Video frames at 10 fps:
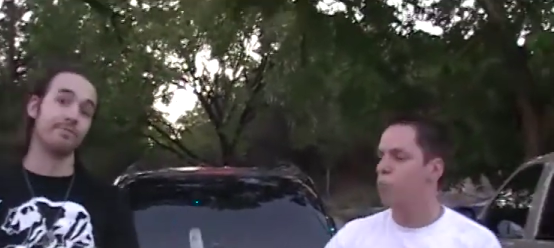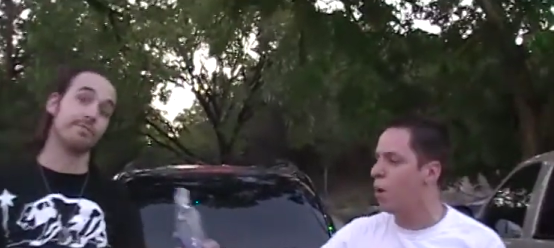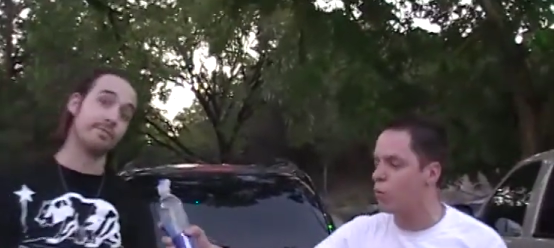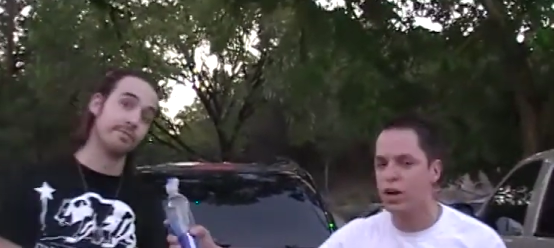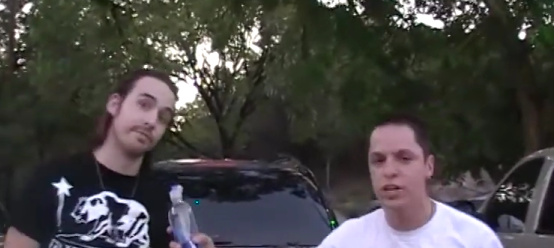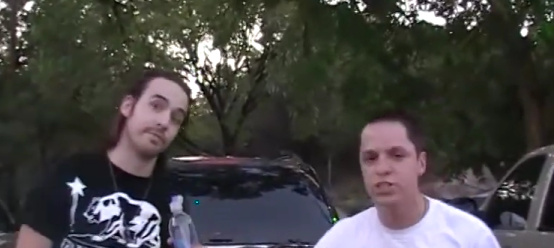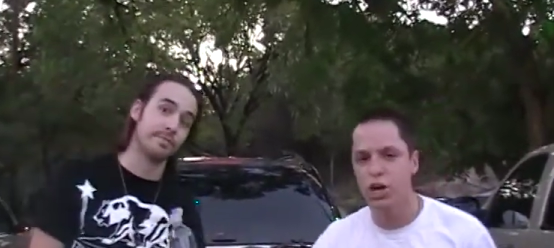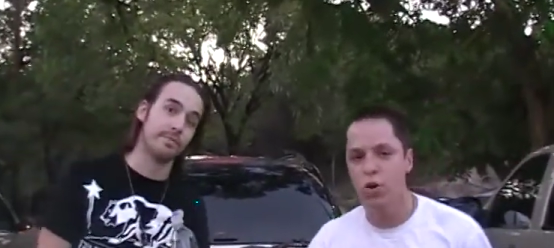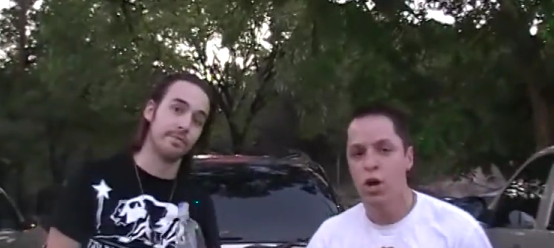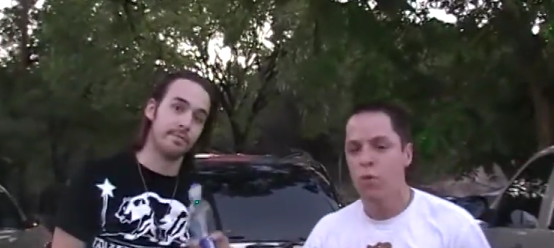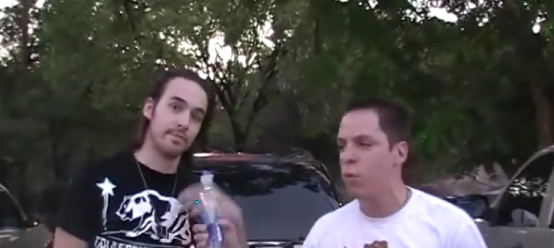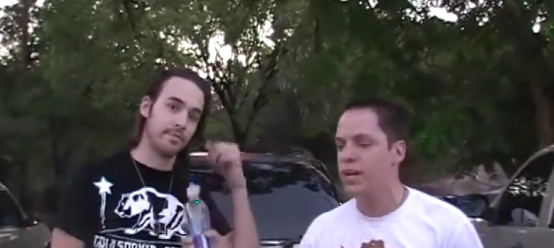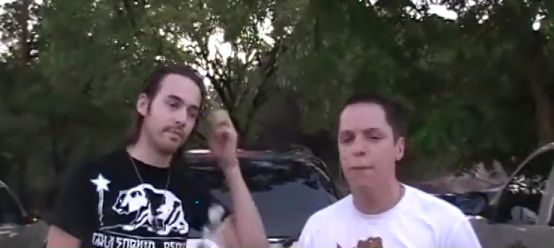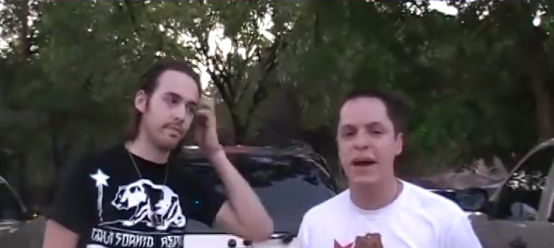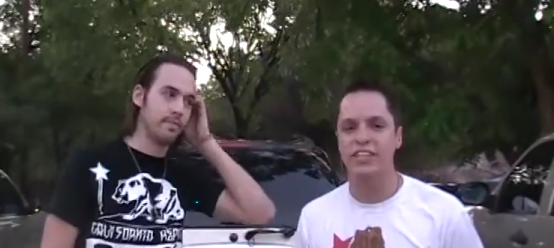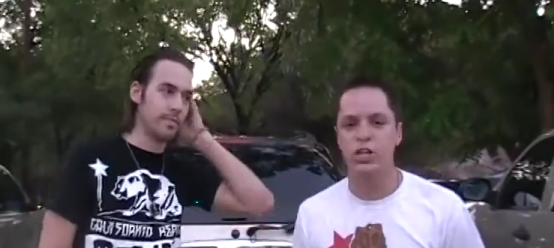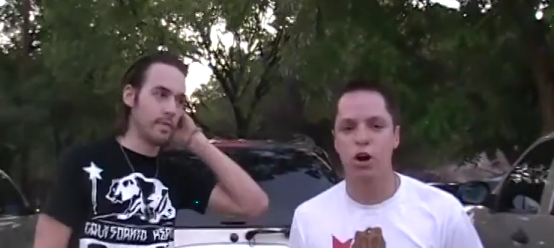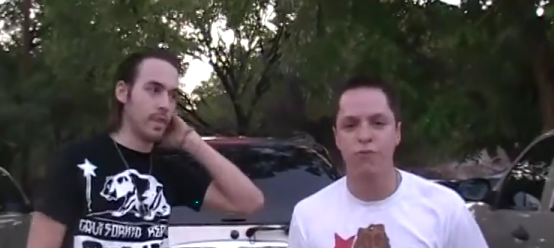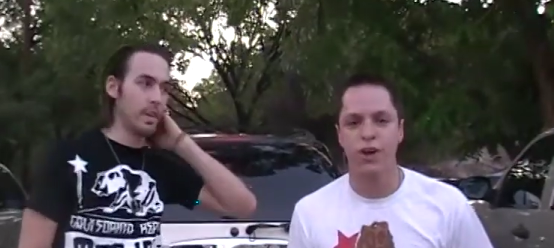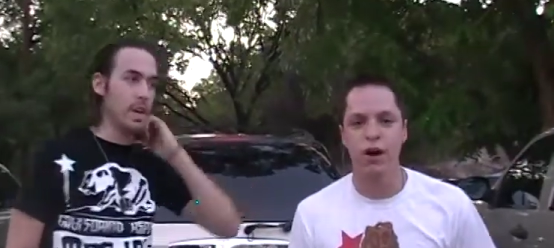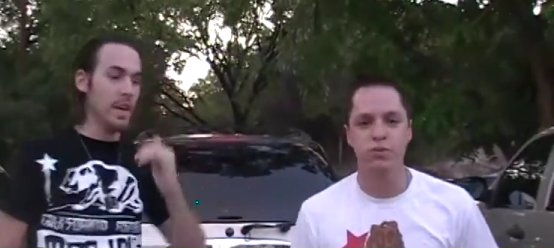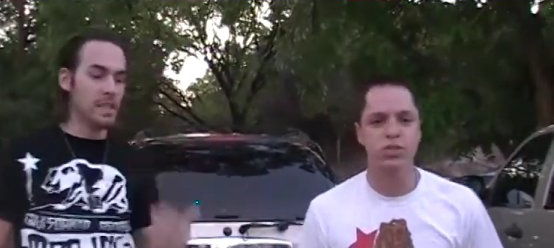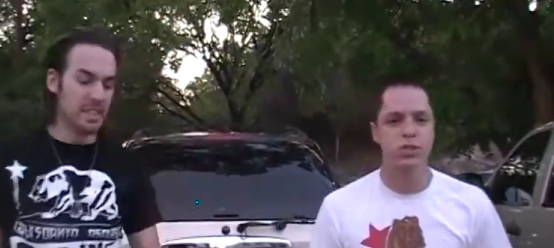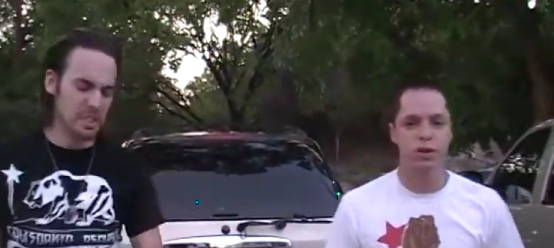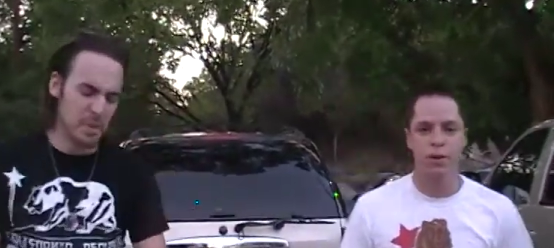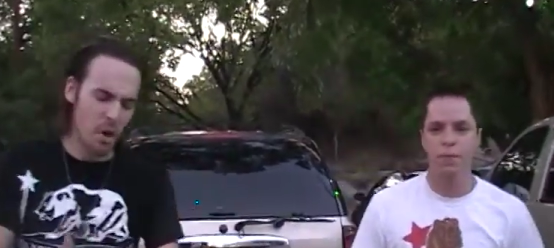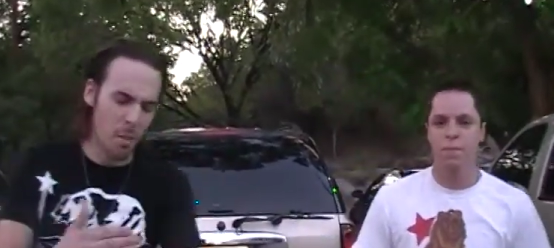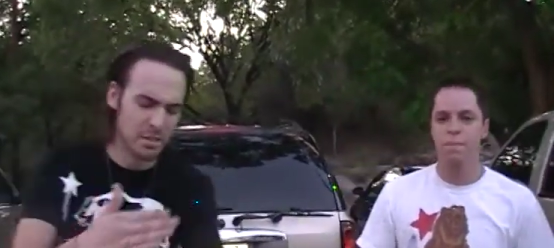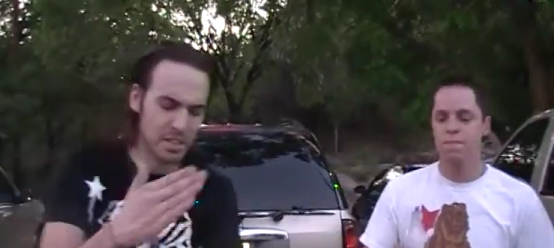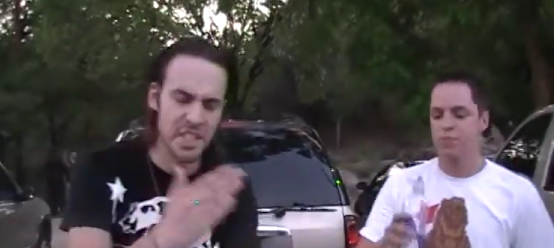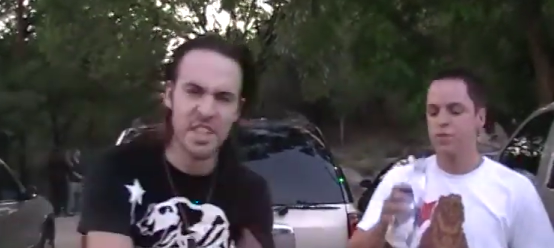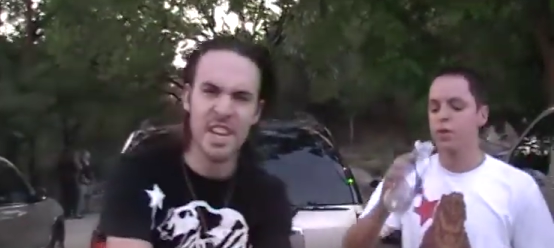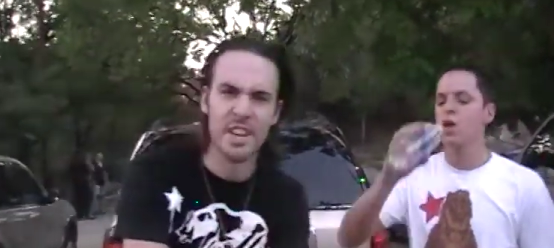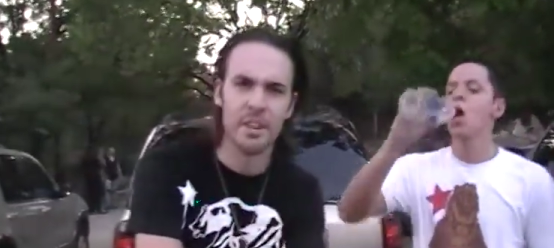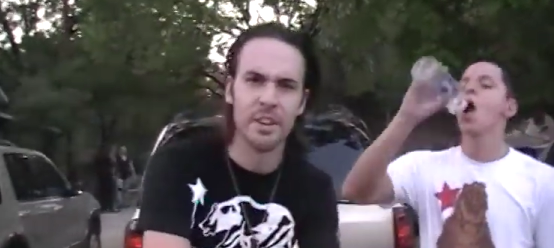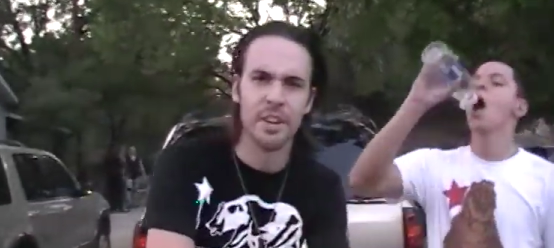Speaker 1: what we're going to do when we get back to Gulf Coast. See, it's been almost a year.